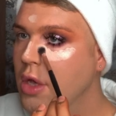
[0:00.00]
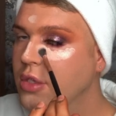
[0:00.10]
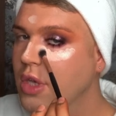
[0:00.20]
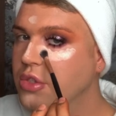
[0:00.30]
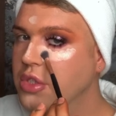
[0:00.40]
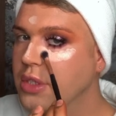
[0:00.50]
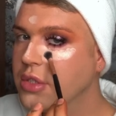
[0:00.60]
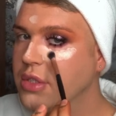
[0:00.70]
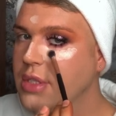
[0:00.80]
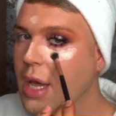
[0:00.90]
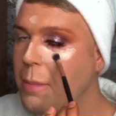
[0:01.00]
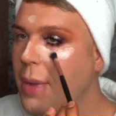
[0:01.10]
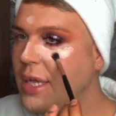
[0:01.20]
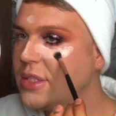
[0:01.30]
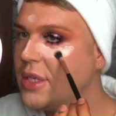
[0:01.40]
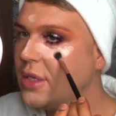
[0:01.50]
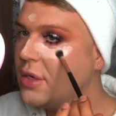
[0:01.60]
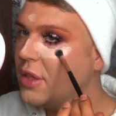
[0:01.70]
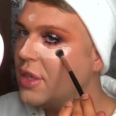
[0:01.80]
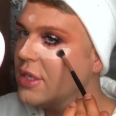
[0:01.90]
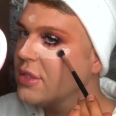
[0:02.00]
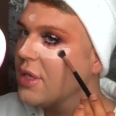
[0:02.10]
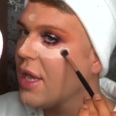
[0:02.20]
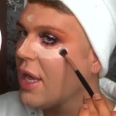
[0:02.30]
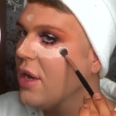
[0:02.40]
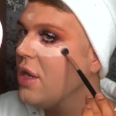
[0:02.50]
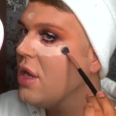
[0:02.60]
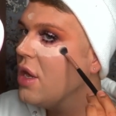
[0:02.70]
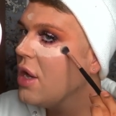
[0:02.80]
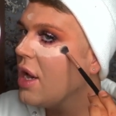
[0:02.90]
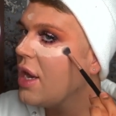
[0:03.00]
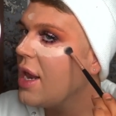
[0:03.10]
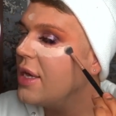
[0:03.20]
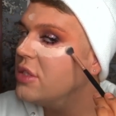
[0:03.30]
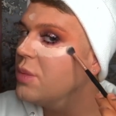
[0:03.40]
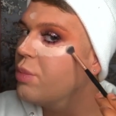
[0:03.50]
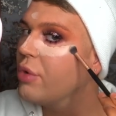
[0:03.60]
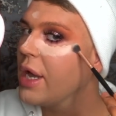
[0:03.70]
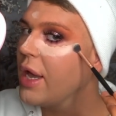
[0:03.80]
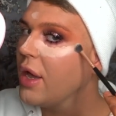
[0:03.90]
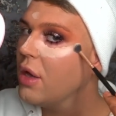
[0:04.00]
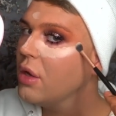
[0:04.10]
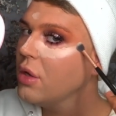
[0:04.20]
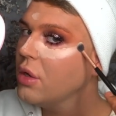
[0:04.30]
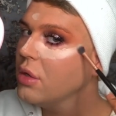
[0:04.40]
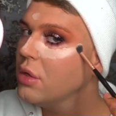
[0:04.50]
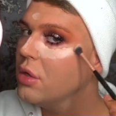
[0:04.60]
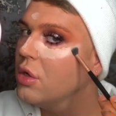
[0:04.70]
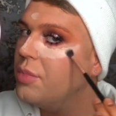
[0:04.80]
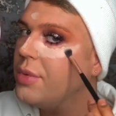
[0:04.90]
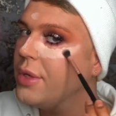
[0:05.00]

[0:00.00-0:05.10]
So I just like to start patting this in, and I like to bring it up